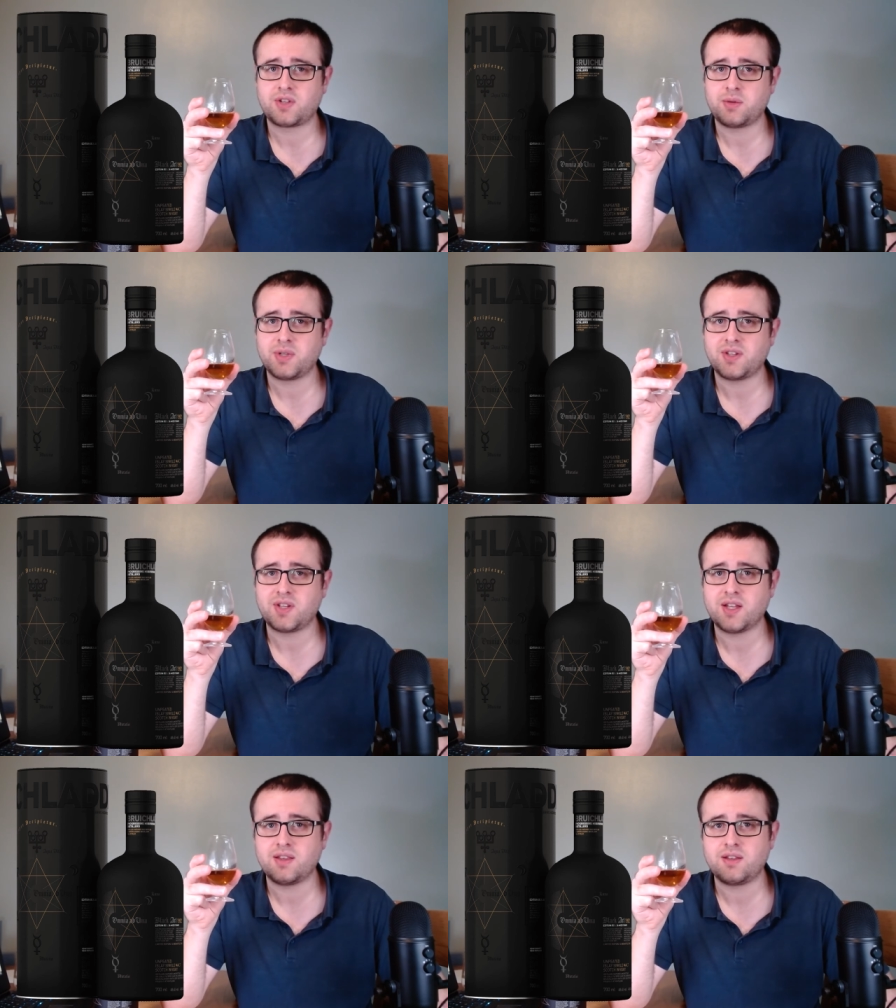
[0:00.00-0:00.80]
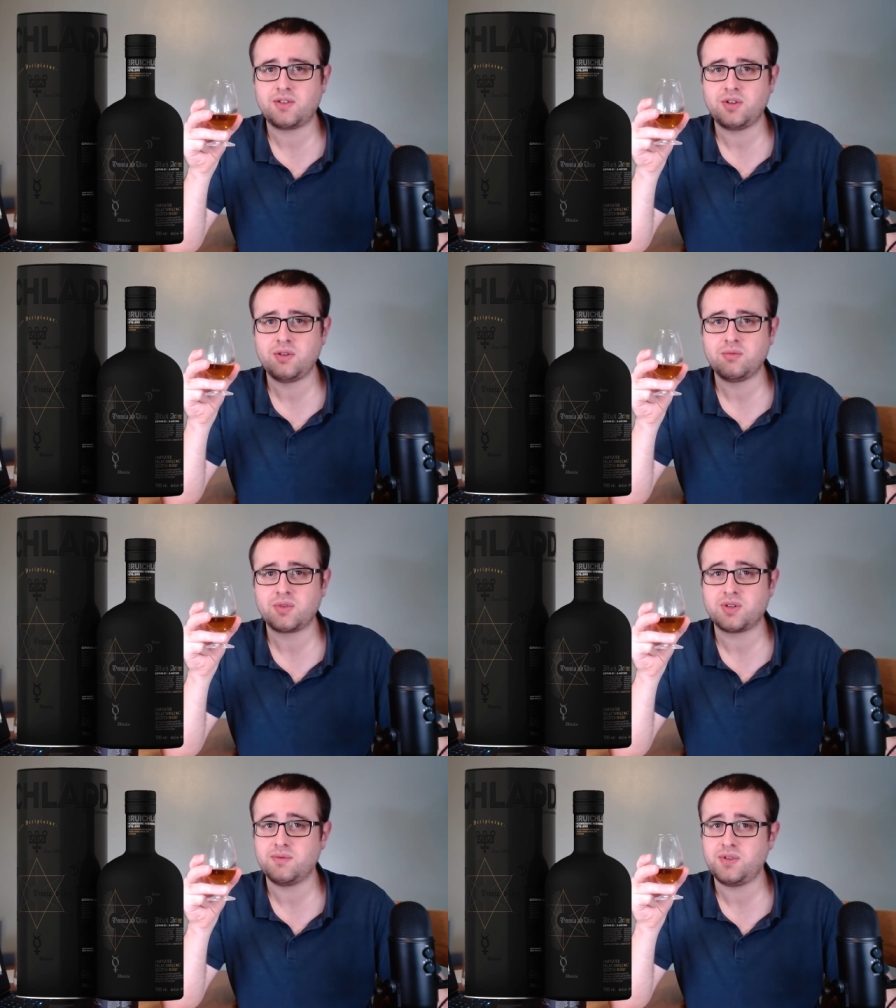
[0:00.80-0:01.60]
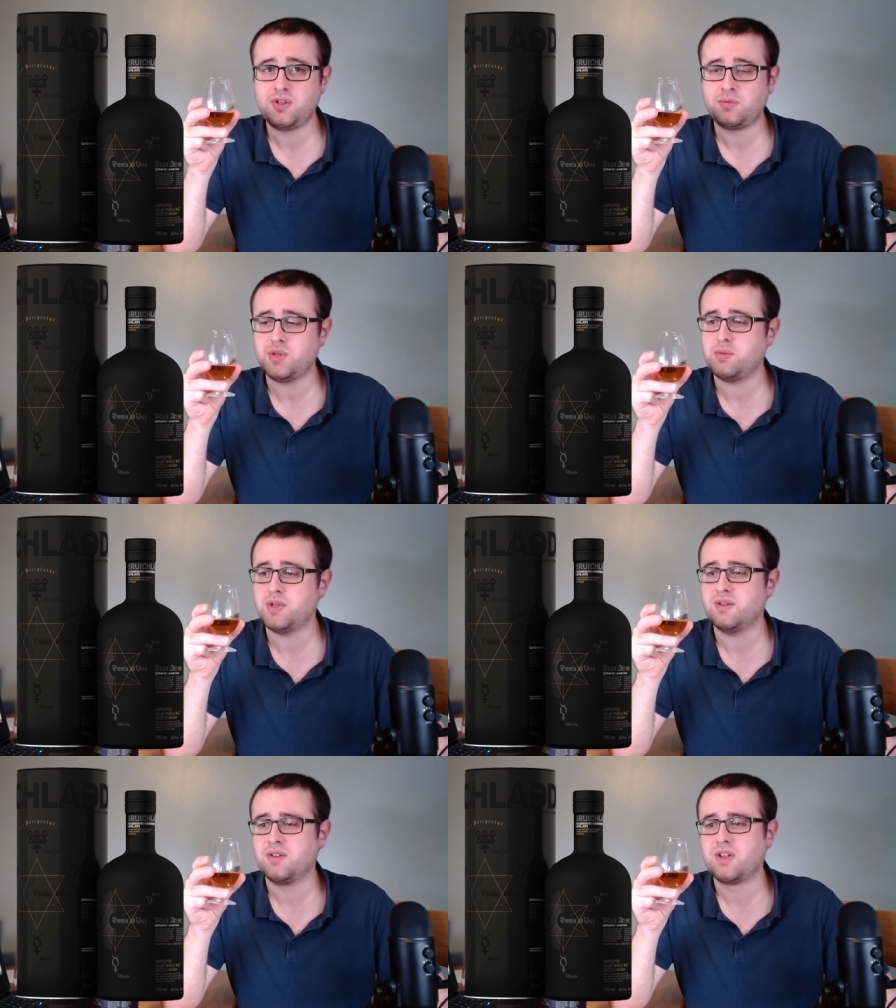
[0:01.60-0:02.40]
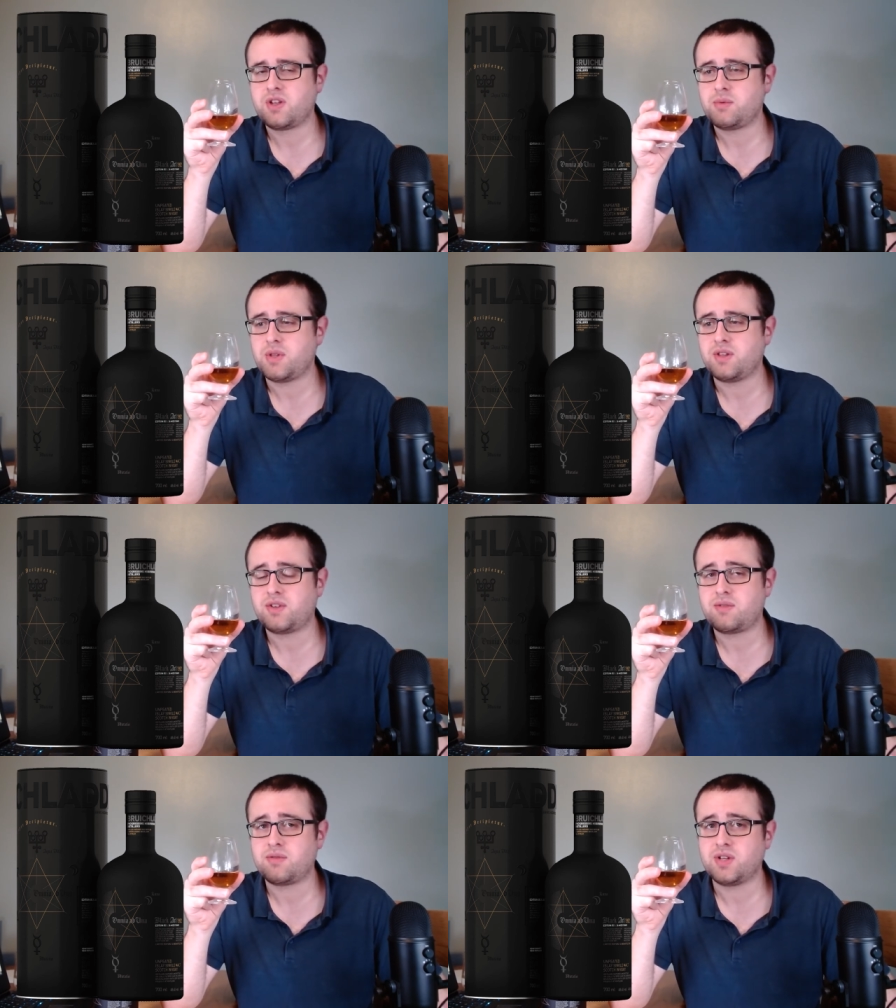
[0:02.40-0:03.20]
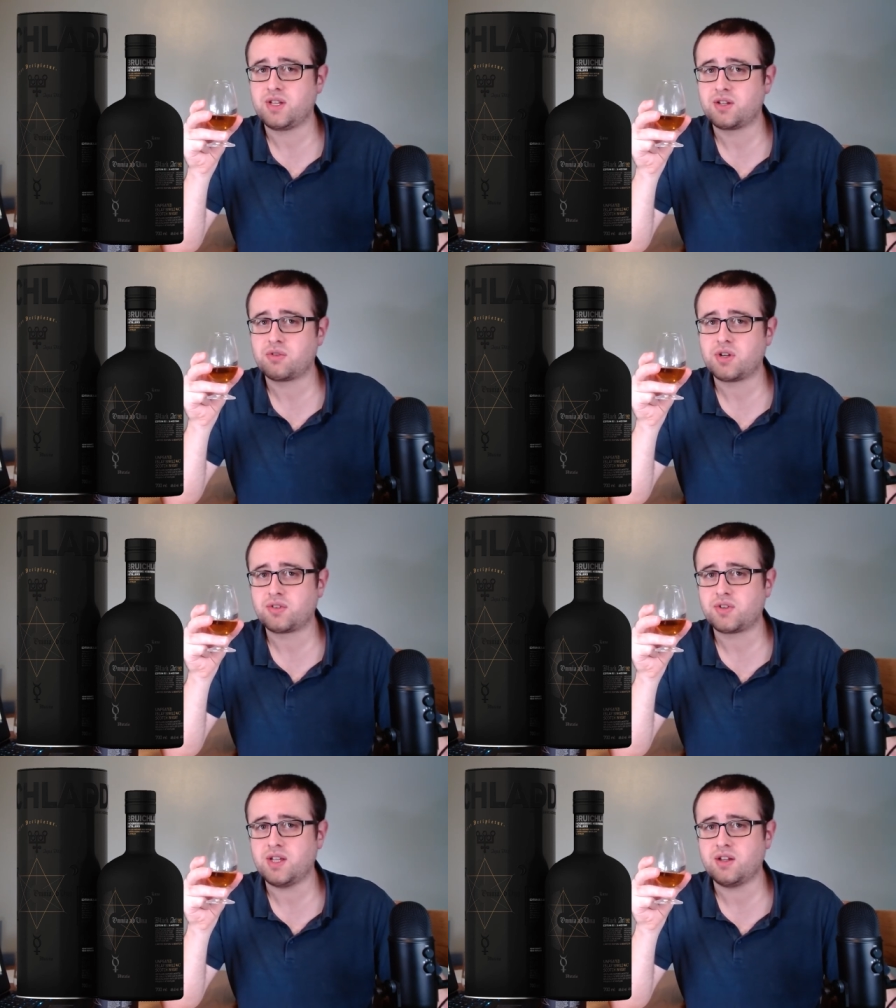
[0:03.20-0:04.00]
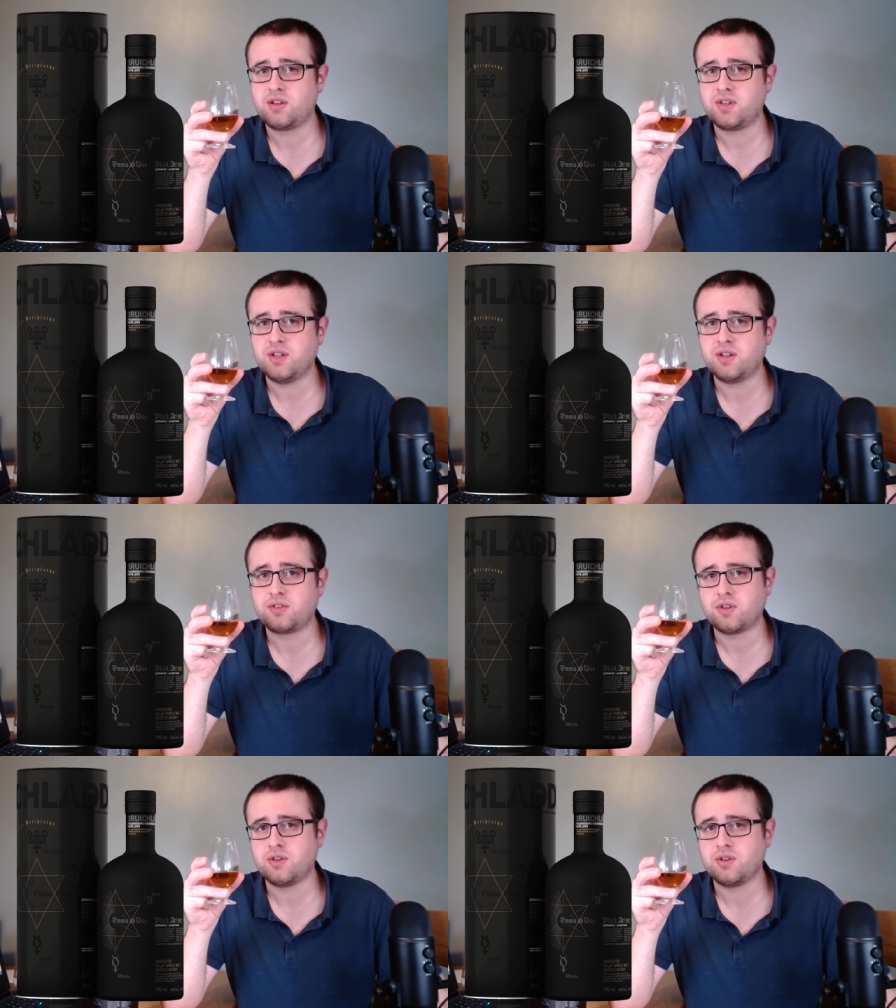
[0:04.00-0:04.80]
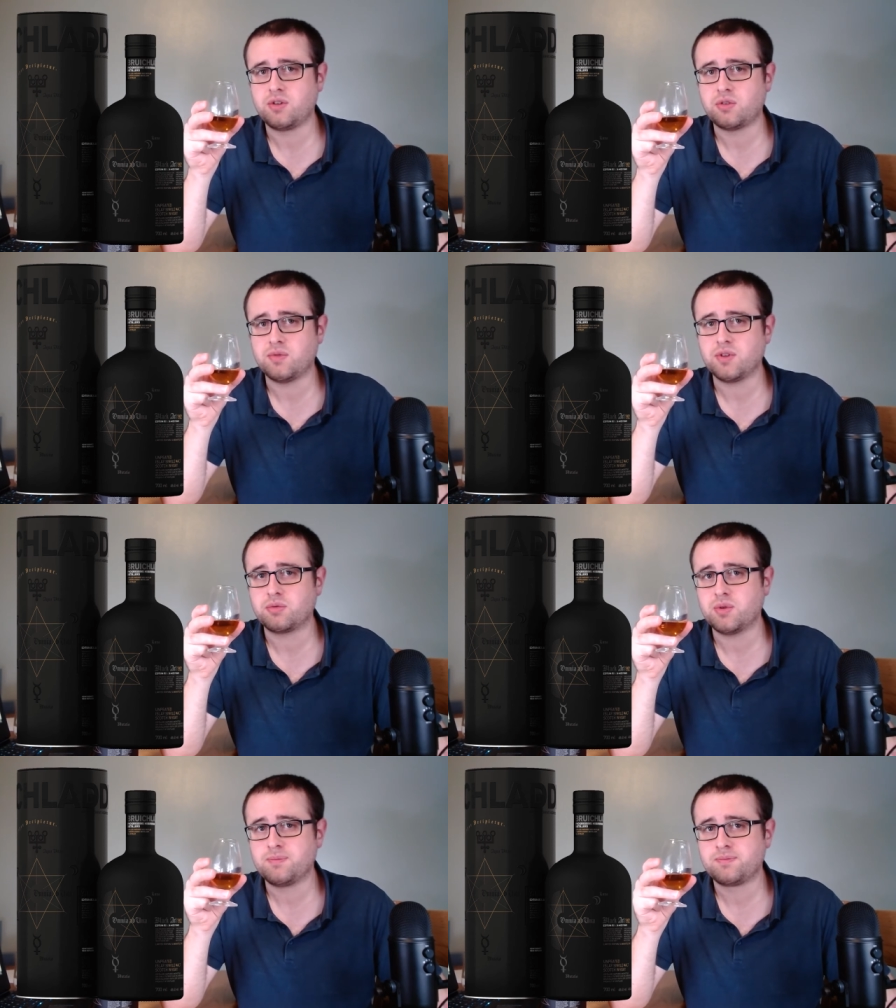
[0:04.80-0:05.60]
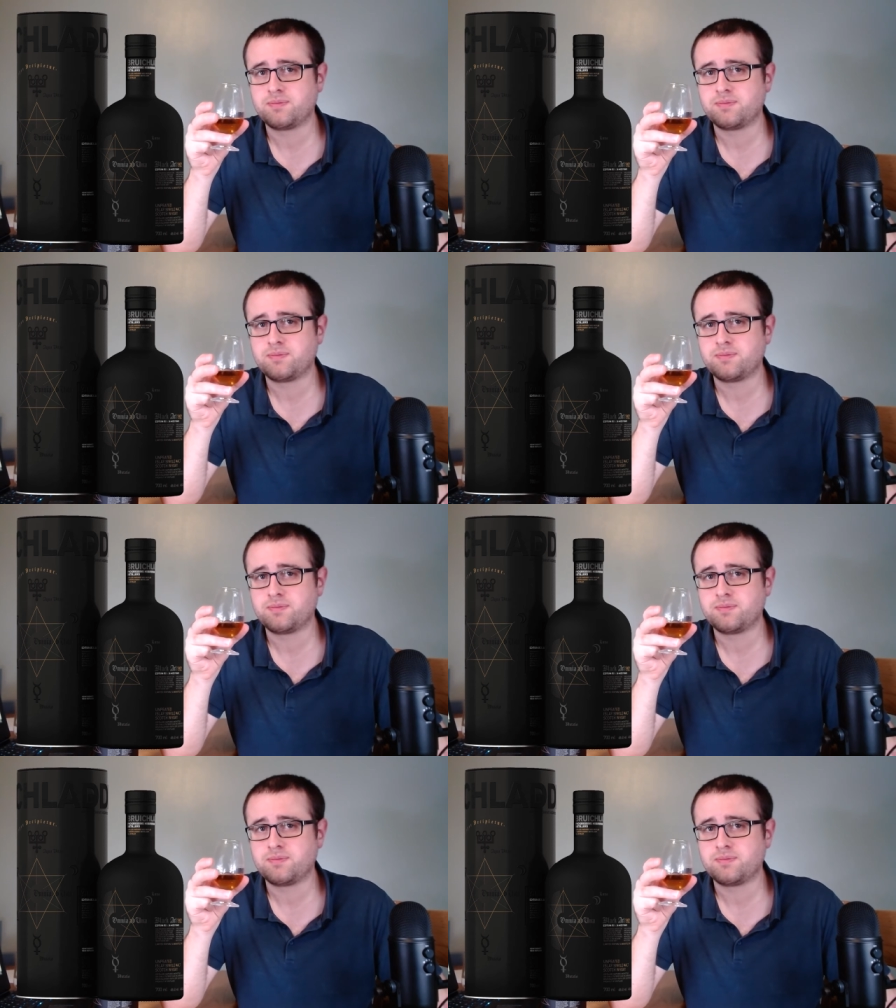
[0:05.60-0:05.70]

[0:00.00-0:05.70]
coming together to confuse me a bit. But there's definitely a grassy earthiness to the nose of this one.